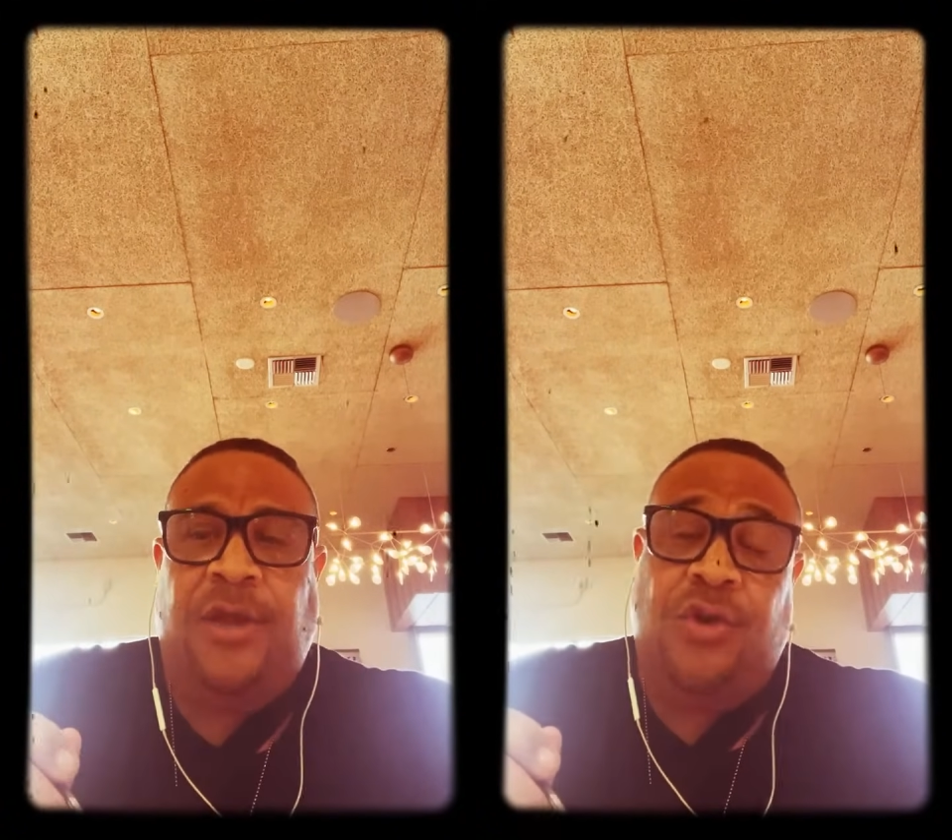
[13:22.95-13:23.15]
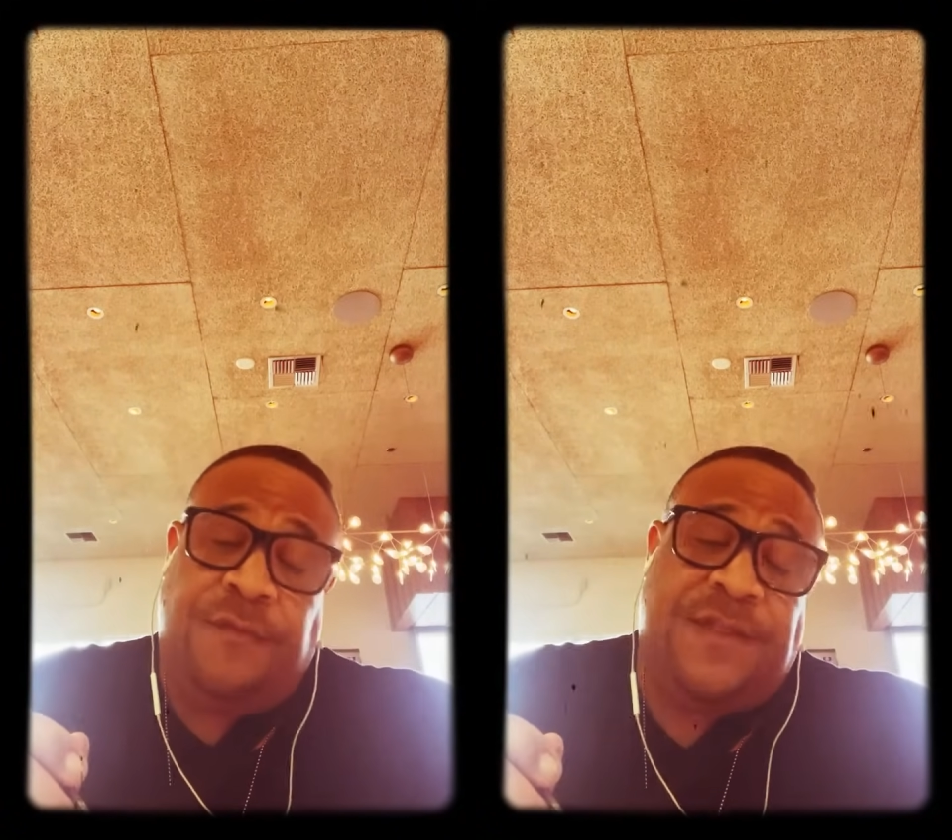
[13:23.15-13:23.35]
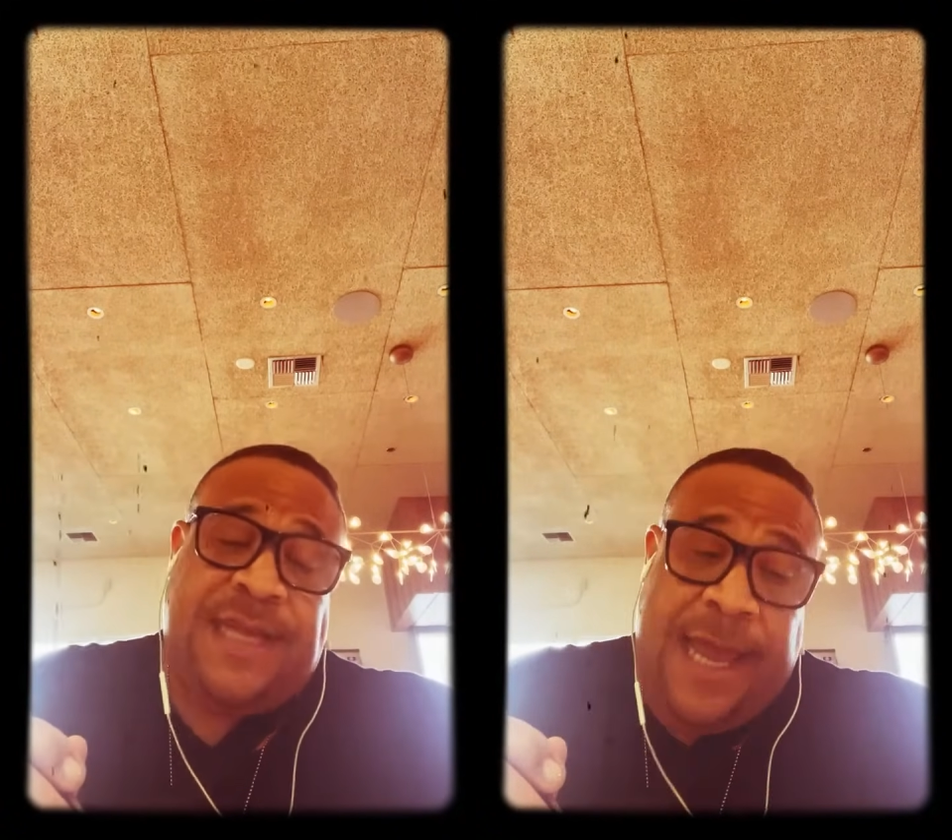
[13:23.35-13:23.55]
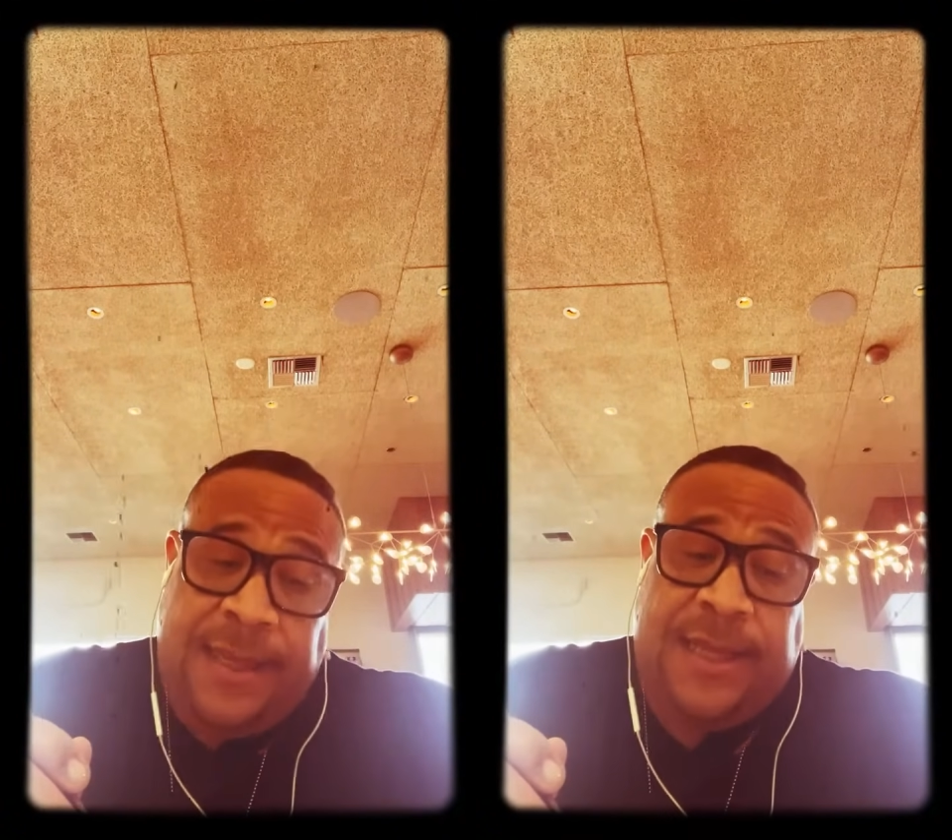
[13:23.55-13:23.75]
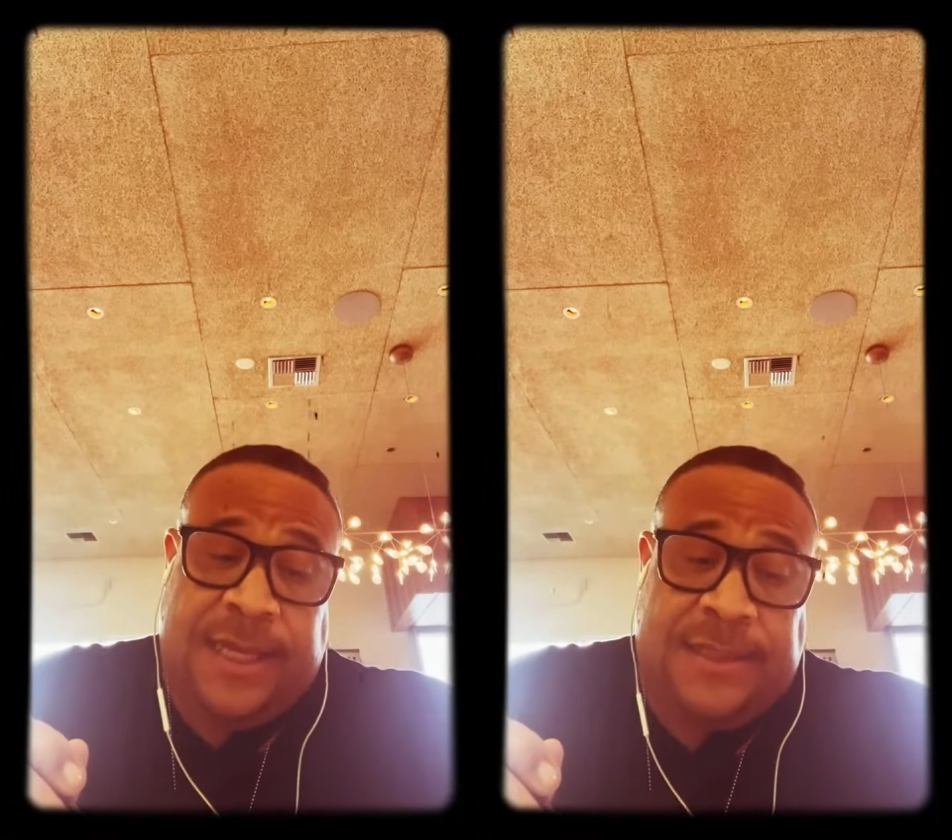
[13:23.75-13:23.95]
you've said
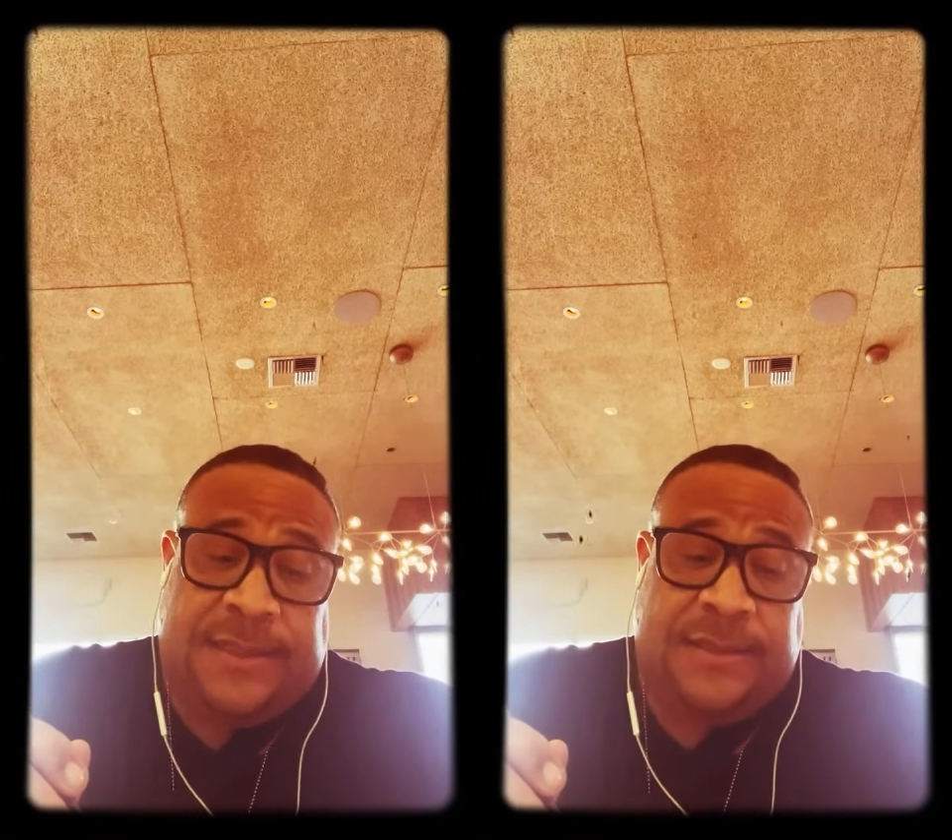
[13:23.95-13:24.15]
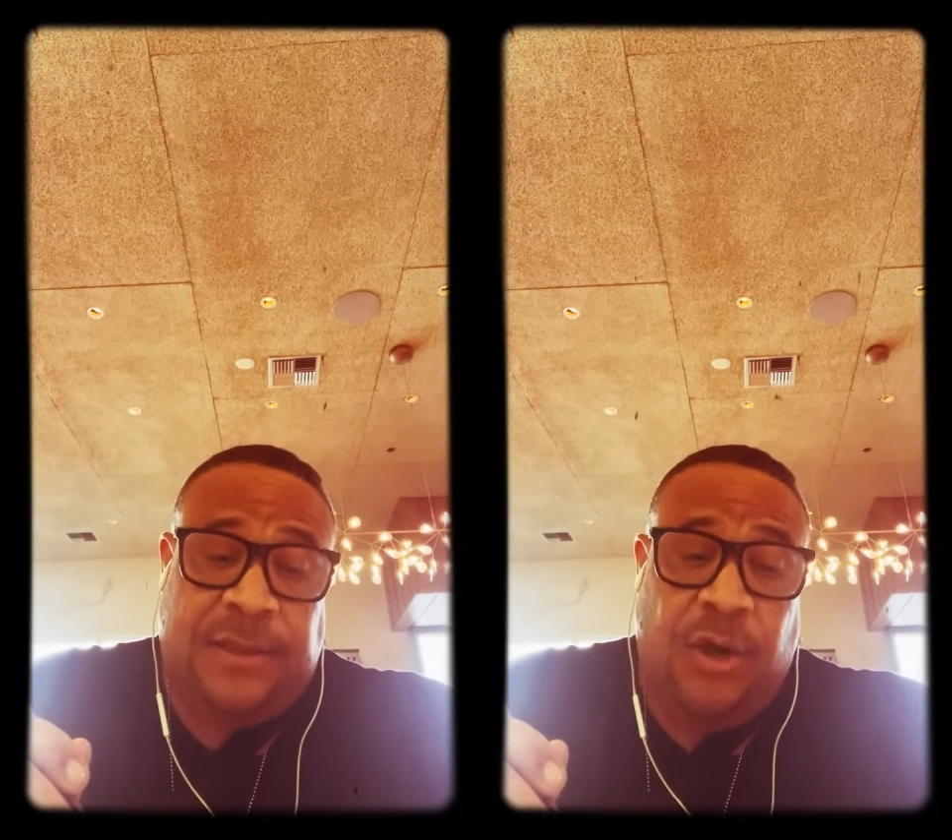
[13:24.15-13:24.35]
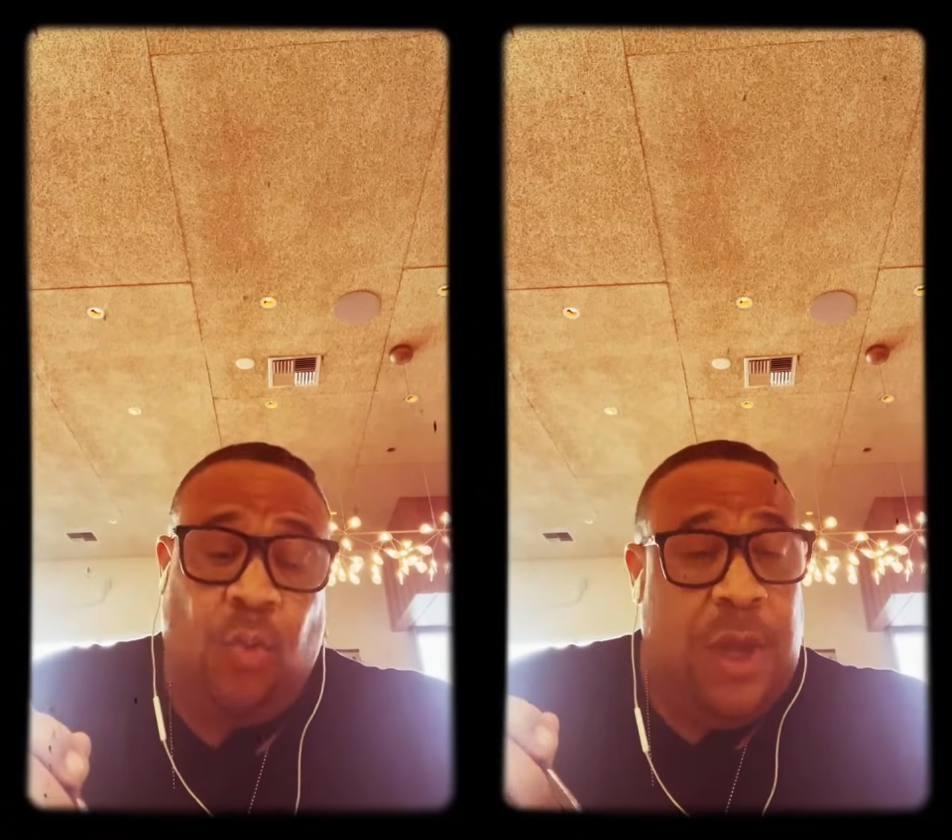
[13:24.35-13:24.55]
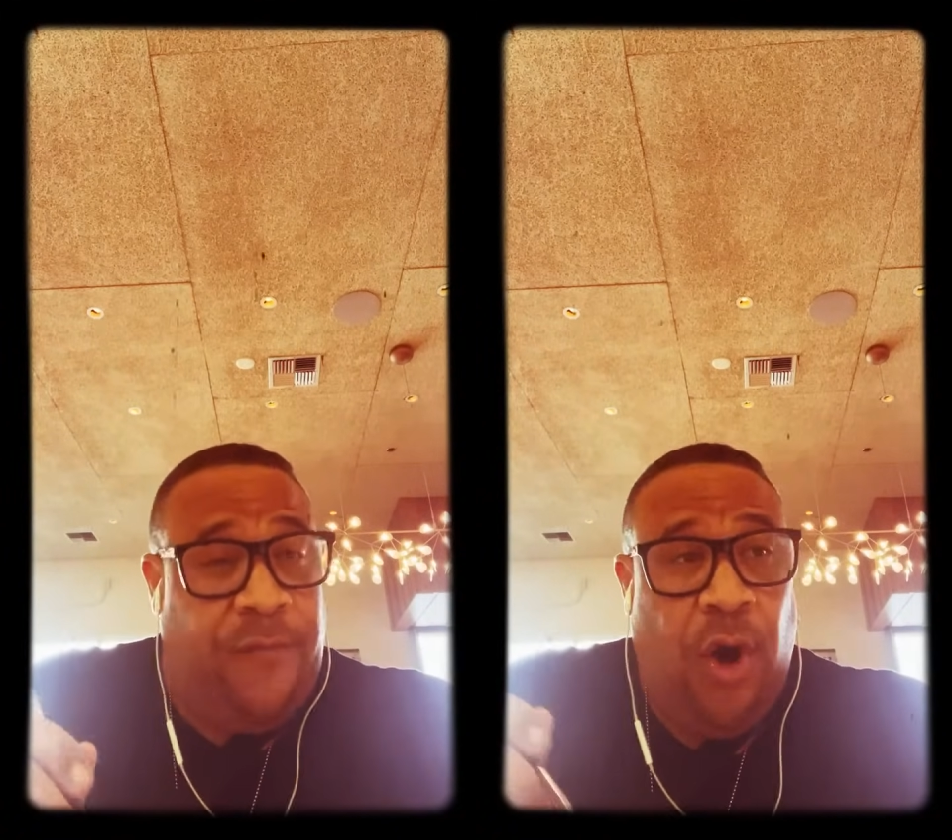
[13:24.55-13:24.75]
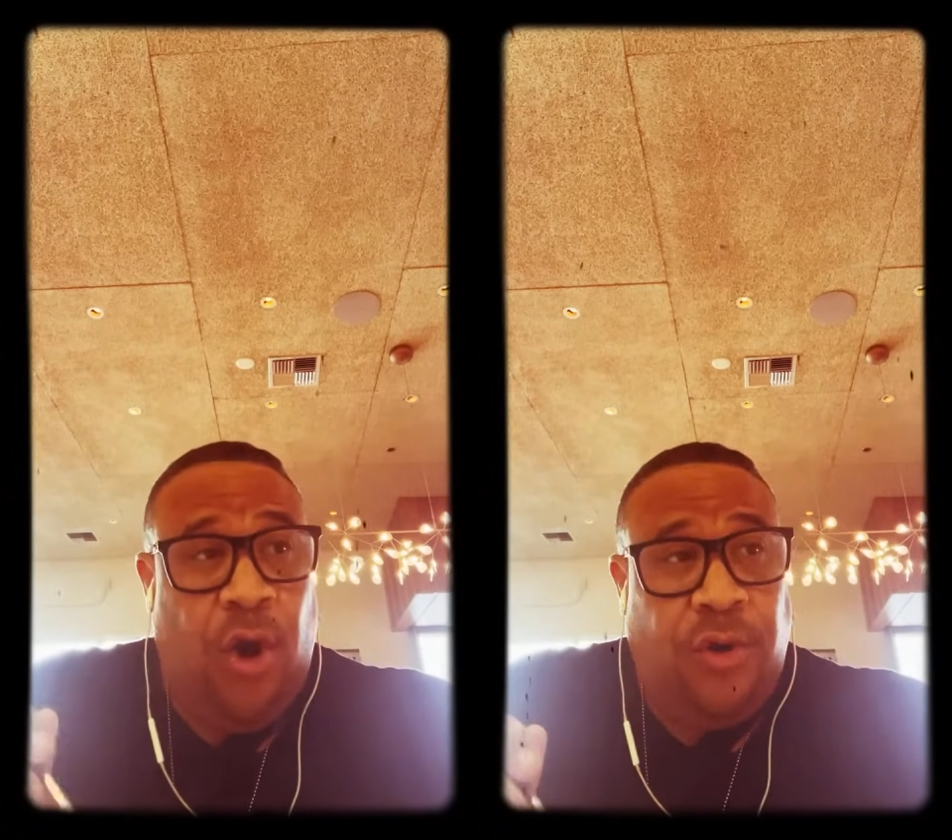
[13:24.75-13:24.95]
this, we've
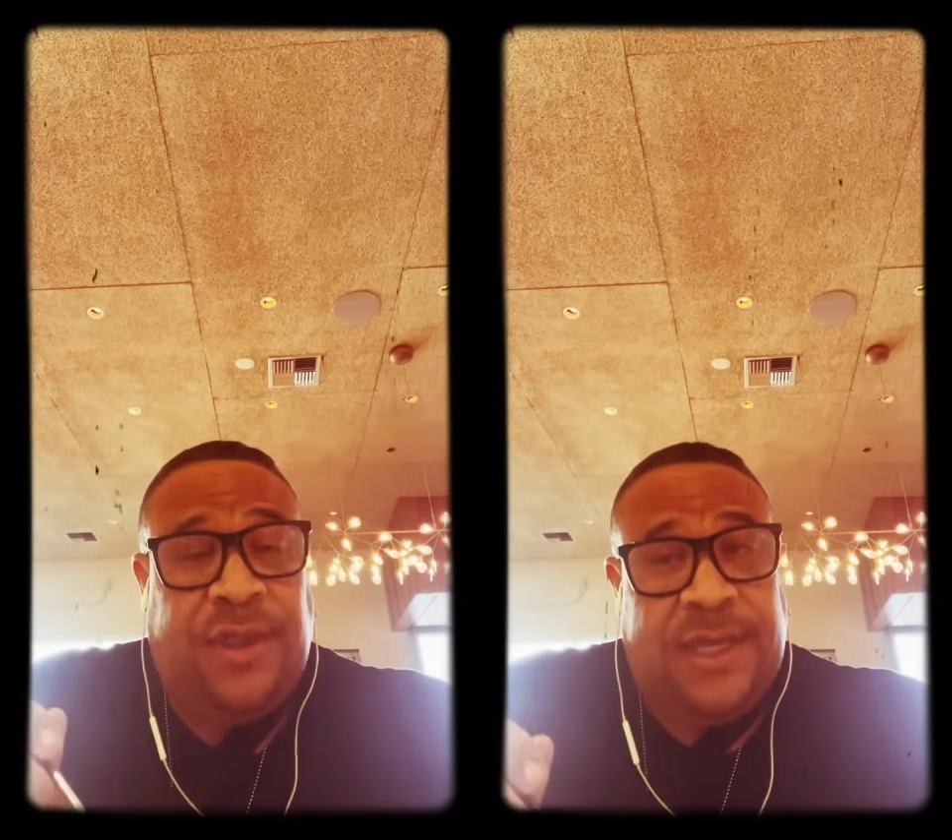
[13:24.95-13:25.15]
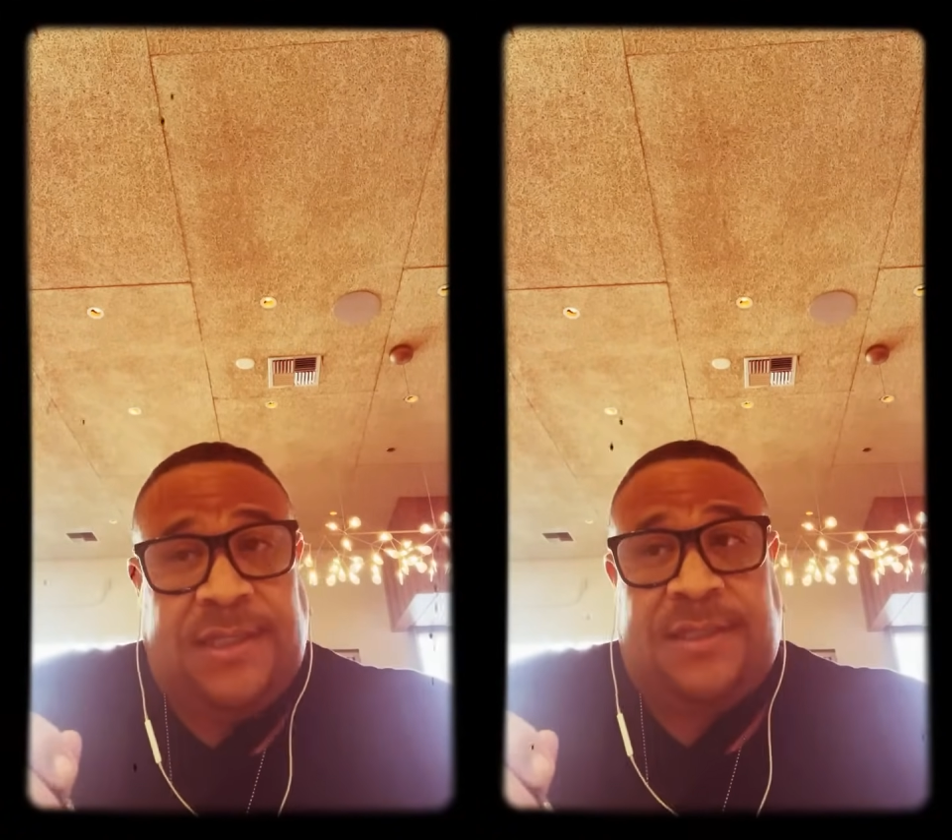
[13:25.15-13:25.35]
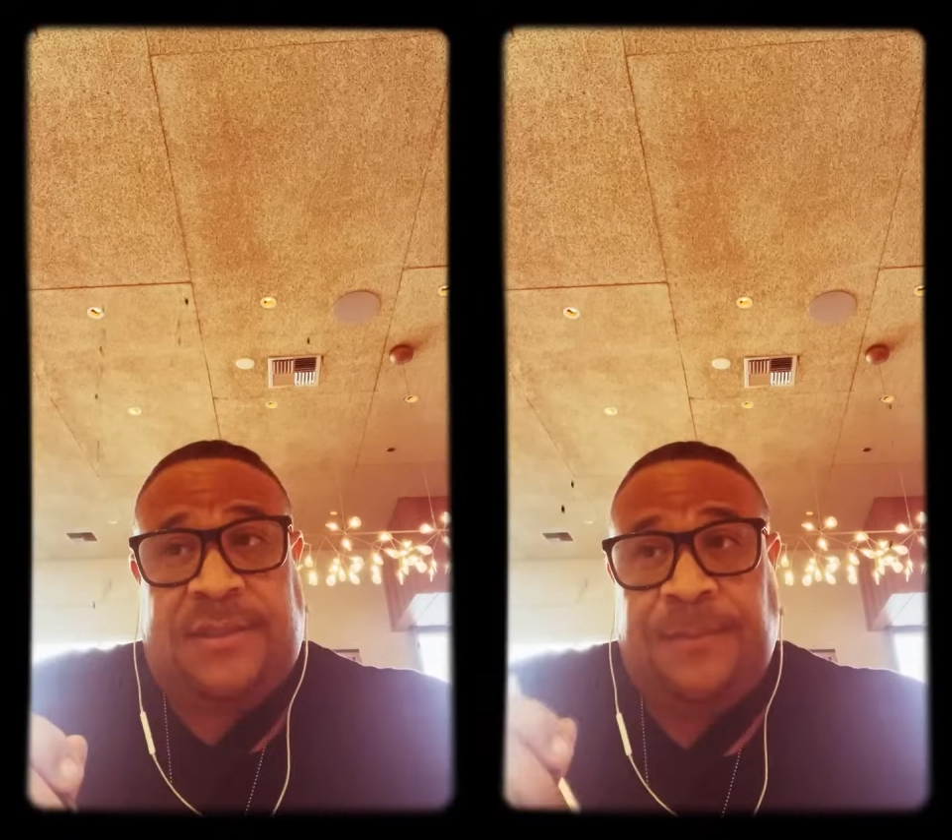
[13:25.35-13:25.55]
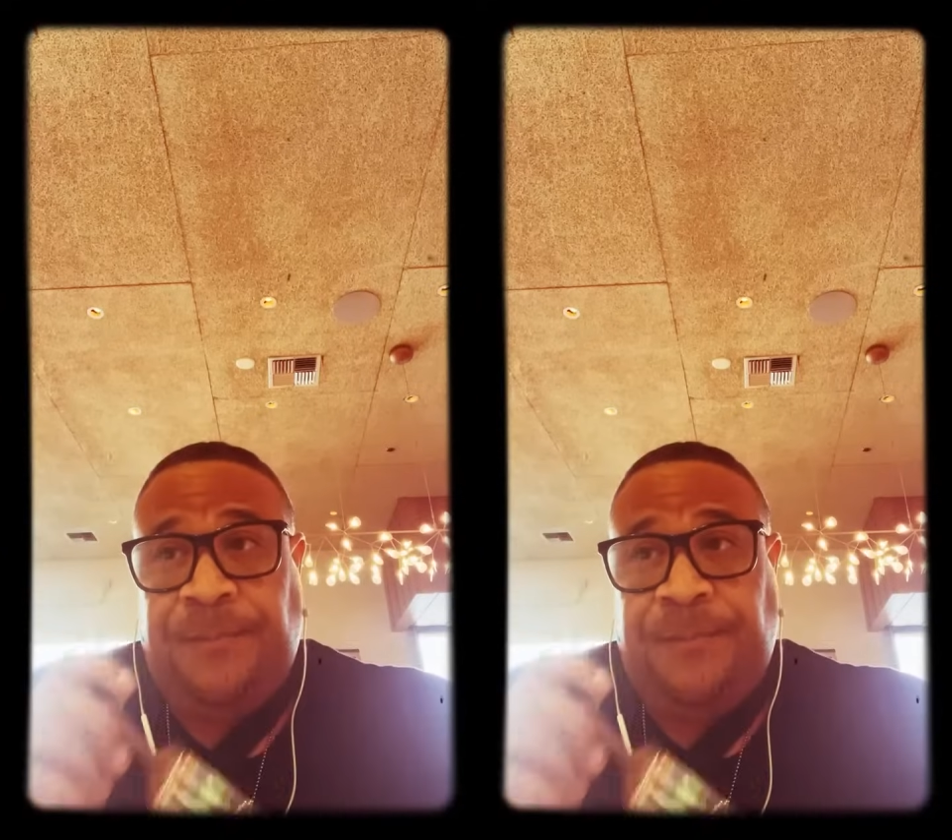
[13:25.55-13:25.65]
heard this,